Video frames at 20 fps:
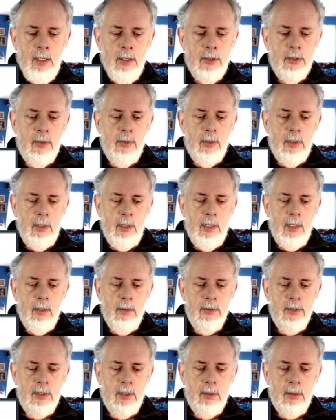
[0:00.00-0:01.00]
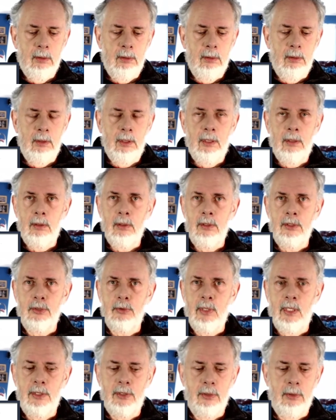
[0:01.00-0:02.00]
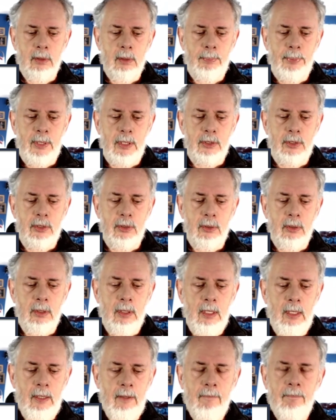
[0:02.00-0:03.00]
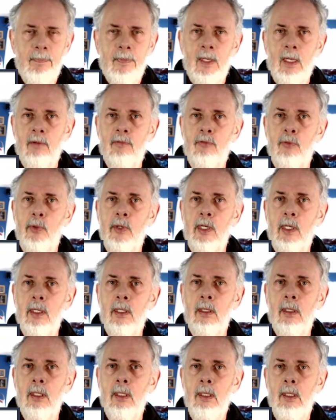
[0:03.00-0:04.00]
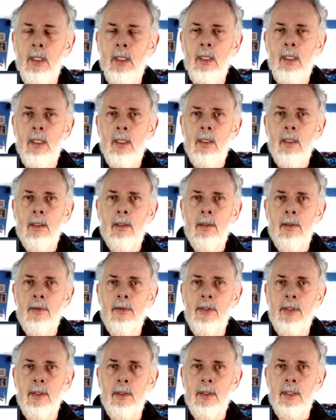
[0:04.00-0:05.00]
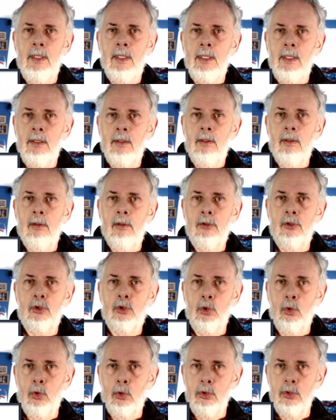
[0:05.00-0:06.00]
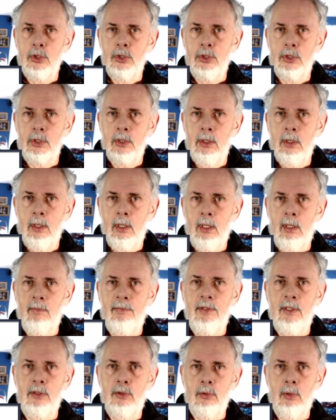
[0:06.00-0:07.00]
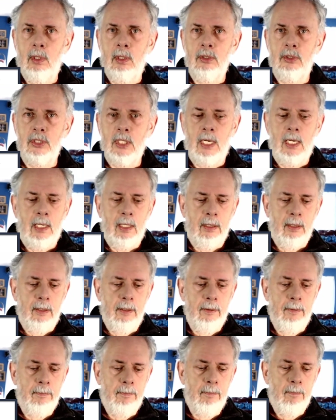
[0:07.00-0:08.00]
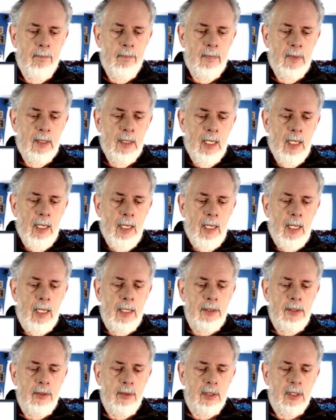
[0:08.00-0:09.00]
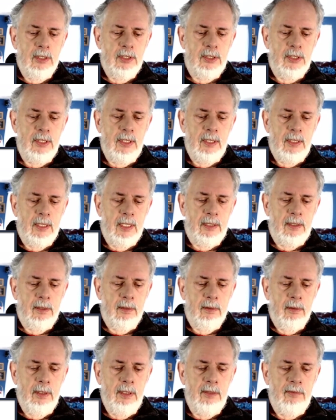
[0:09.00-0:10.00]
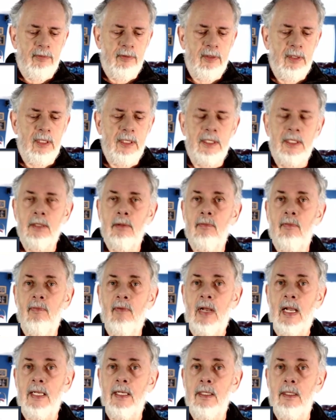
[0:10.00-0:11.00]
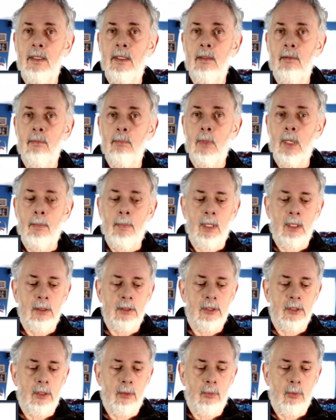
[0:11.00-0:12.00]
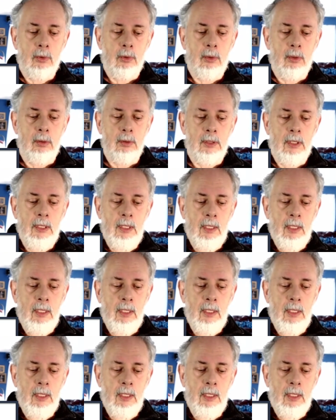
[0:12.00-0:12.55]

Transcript: So here's a little illustration or a picture of where the, the source of the drugs are. And you can see that they're evenly divided amongst the world.